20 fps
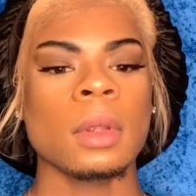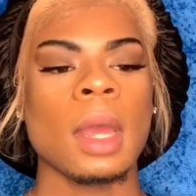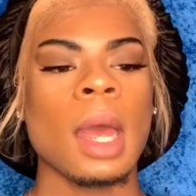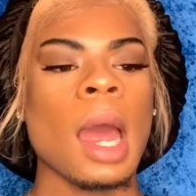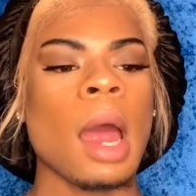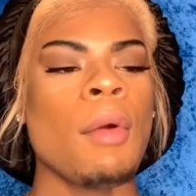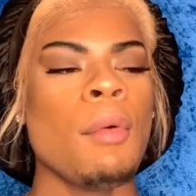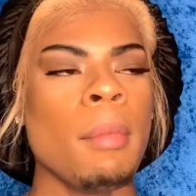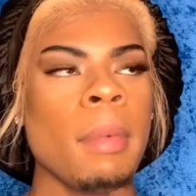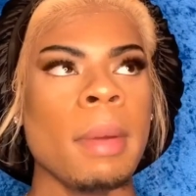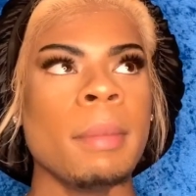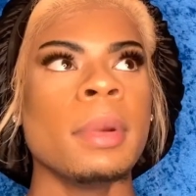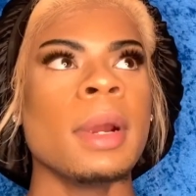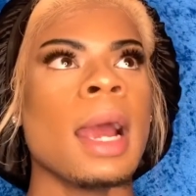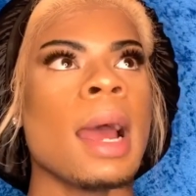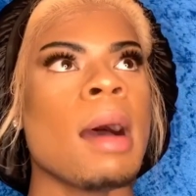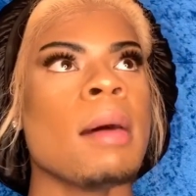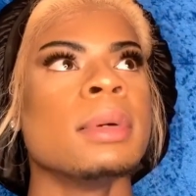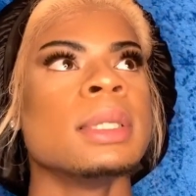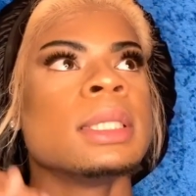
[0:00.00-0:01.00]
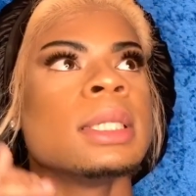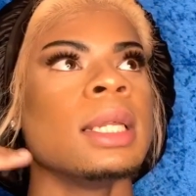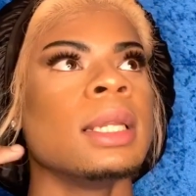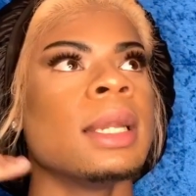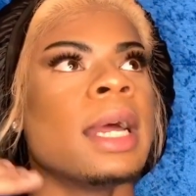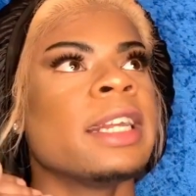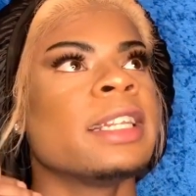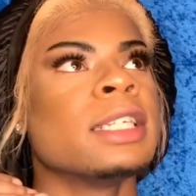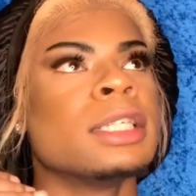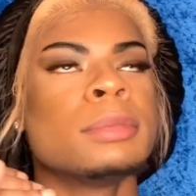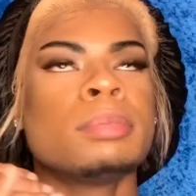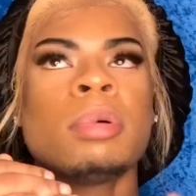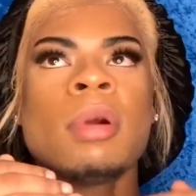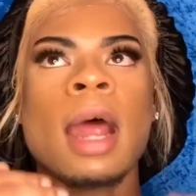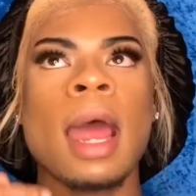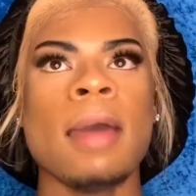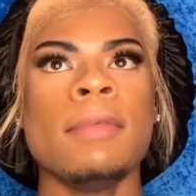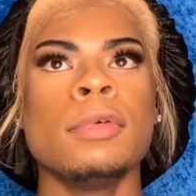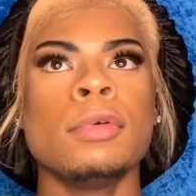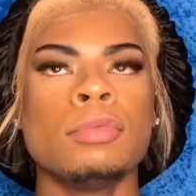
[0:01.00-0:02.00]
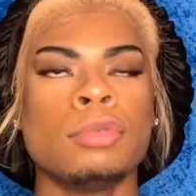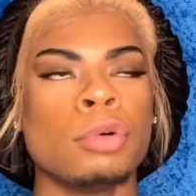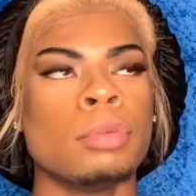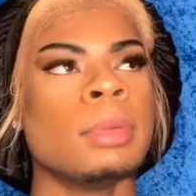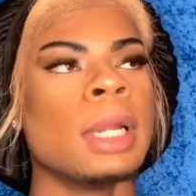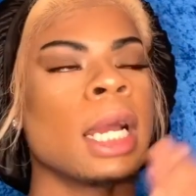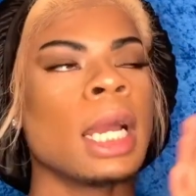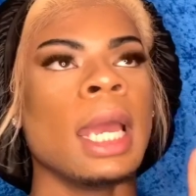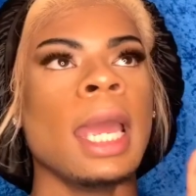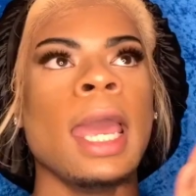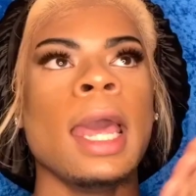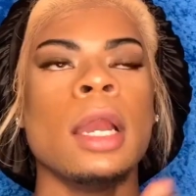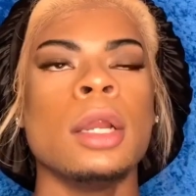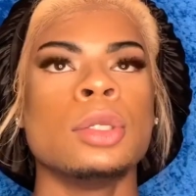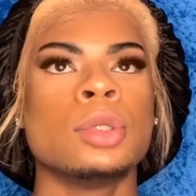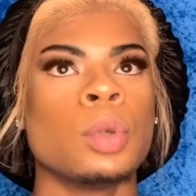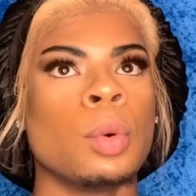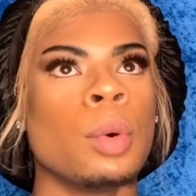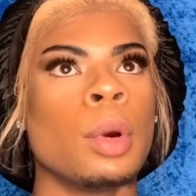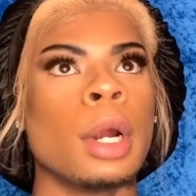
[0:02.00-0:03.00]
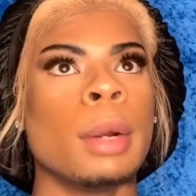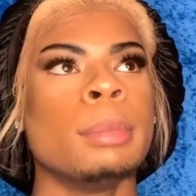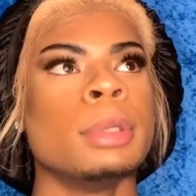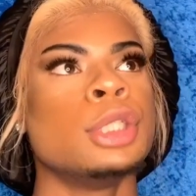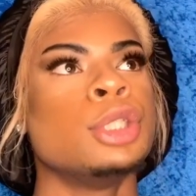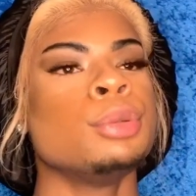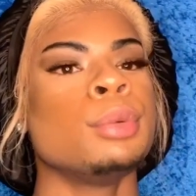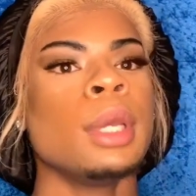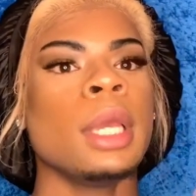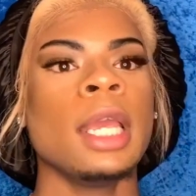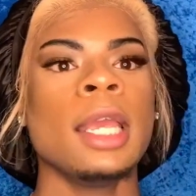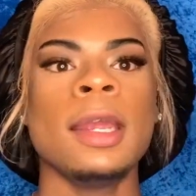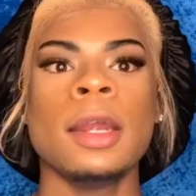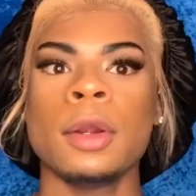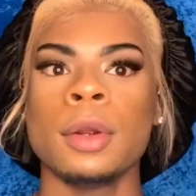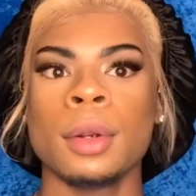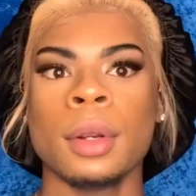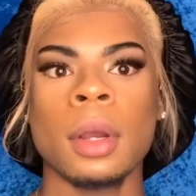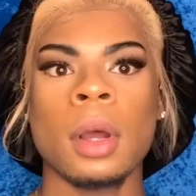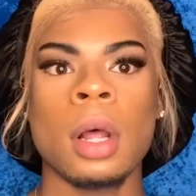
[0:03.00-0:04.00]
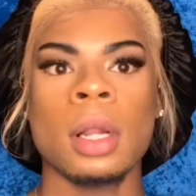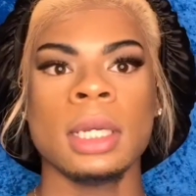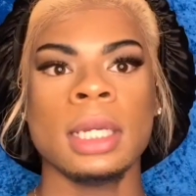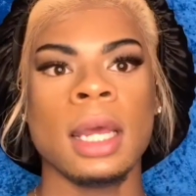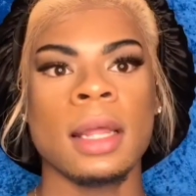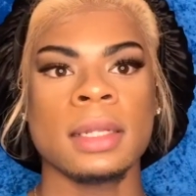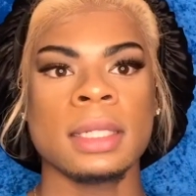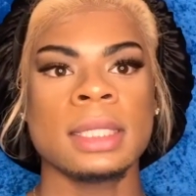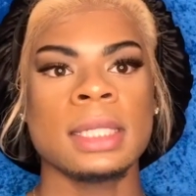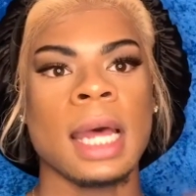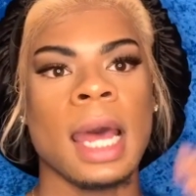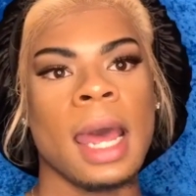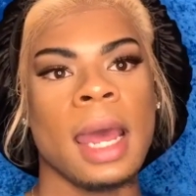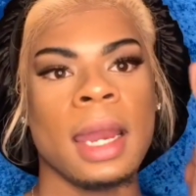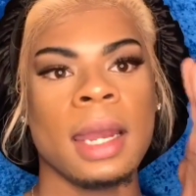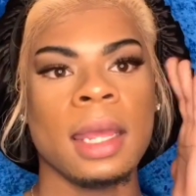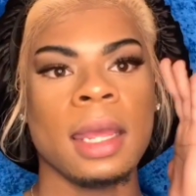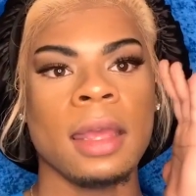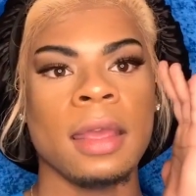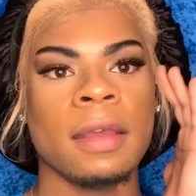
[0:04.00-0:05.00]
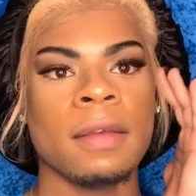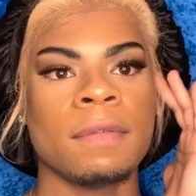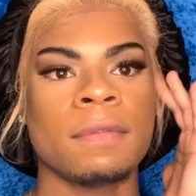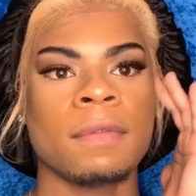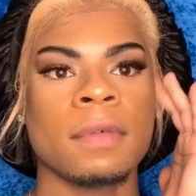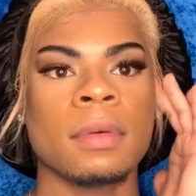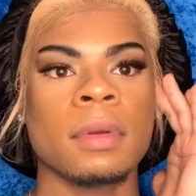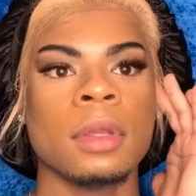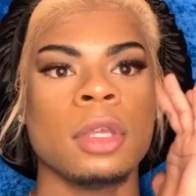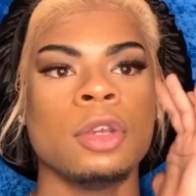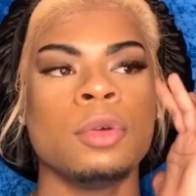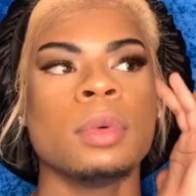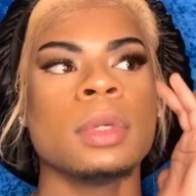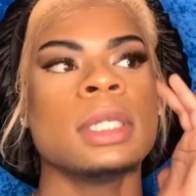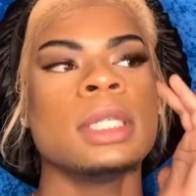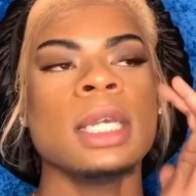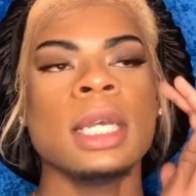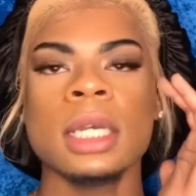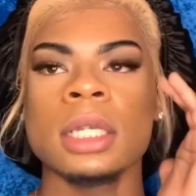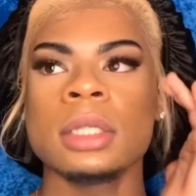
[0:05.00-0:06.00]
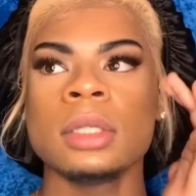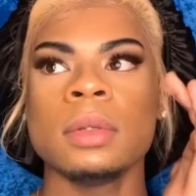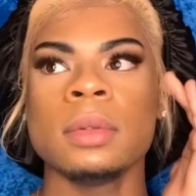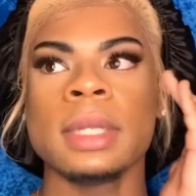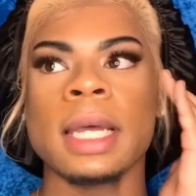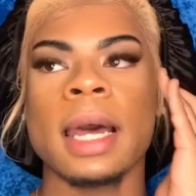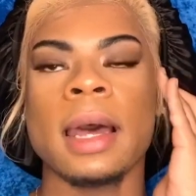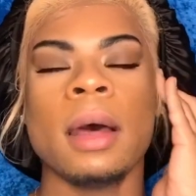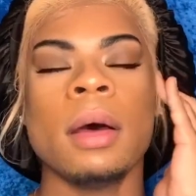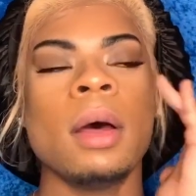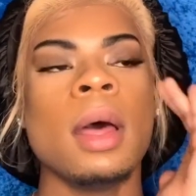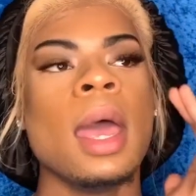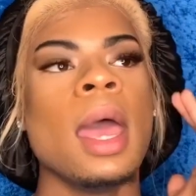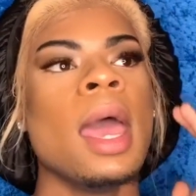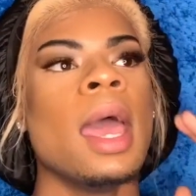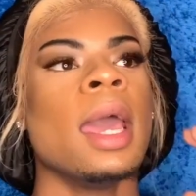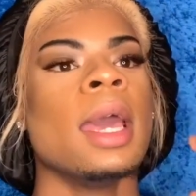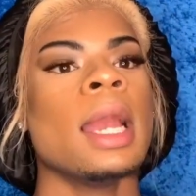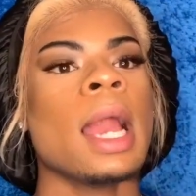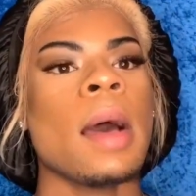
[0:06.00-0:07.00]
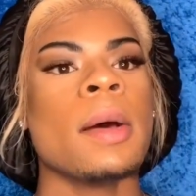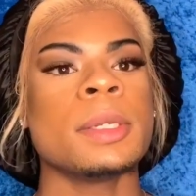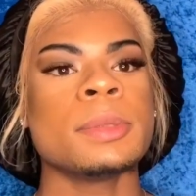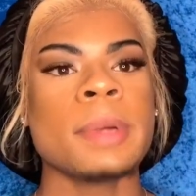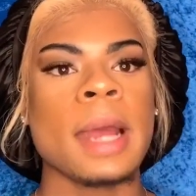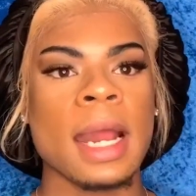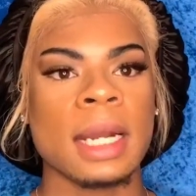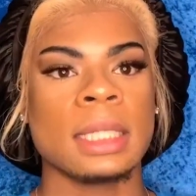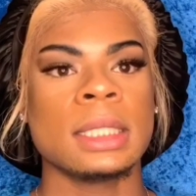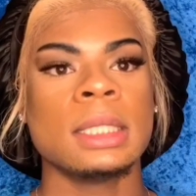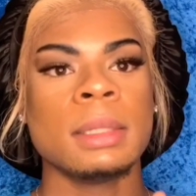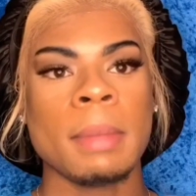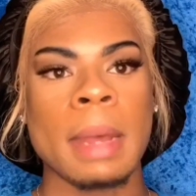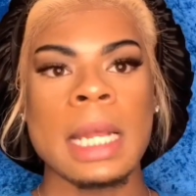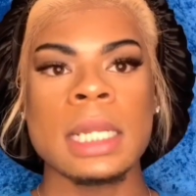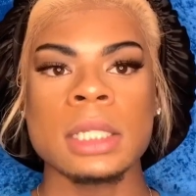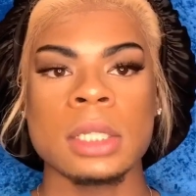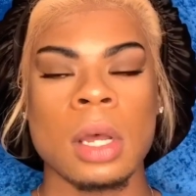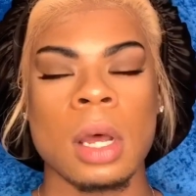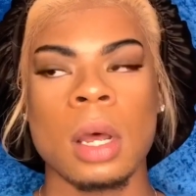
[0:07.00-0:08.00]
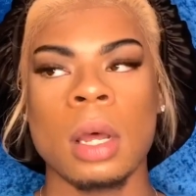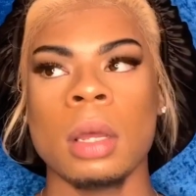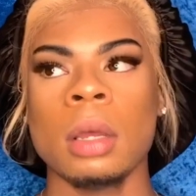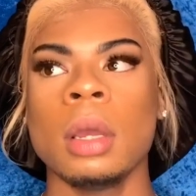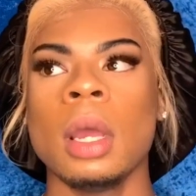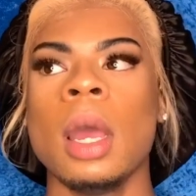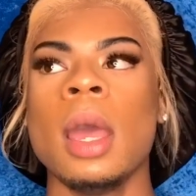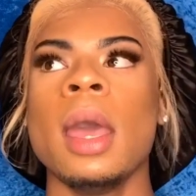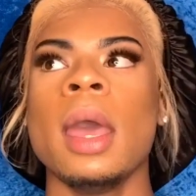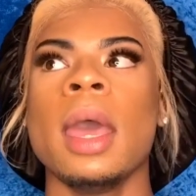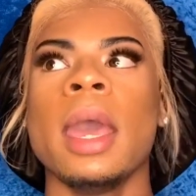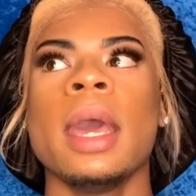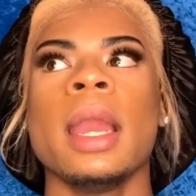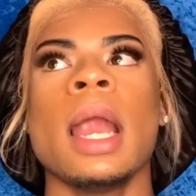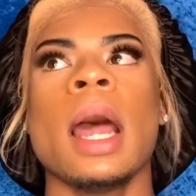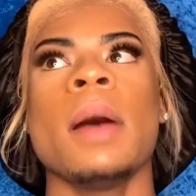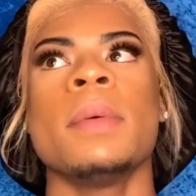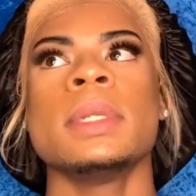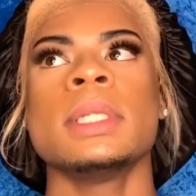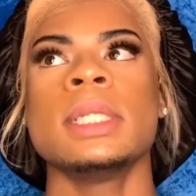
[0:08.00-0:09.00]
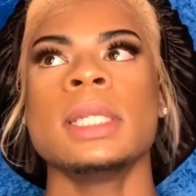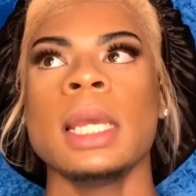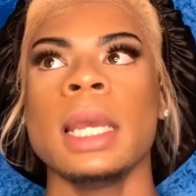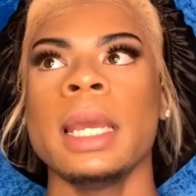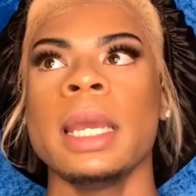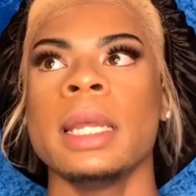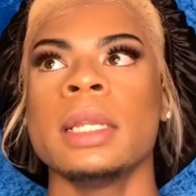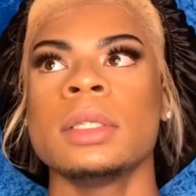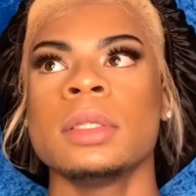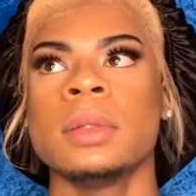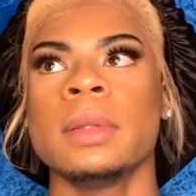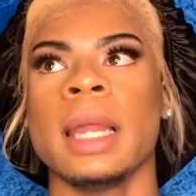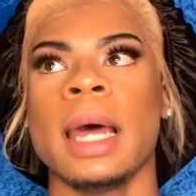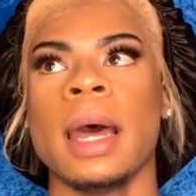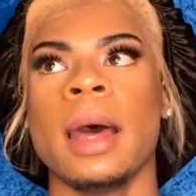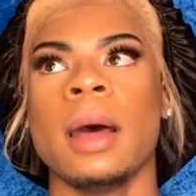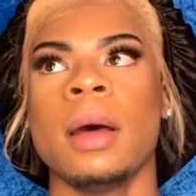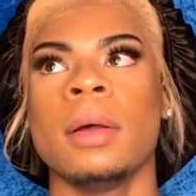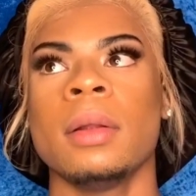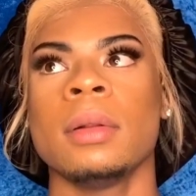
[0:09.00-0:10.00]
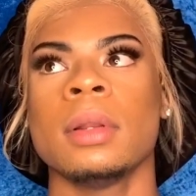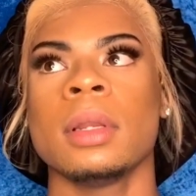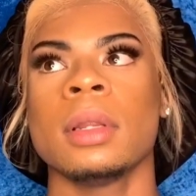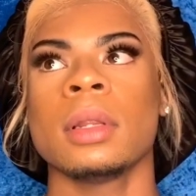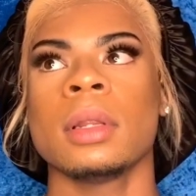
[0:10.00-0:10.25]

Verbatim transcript: I remember I was in like this private room, like ahead had a door, but you could hear on the other side if you were singing too loud. And I was practicing my song and I was singing too loud.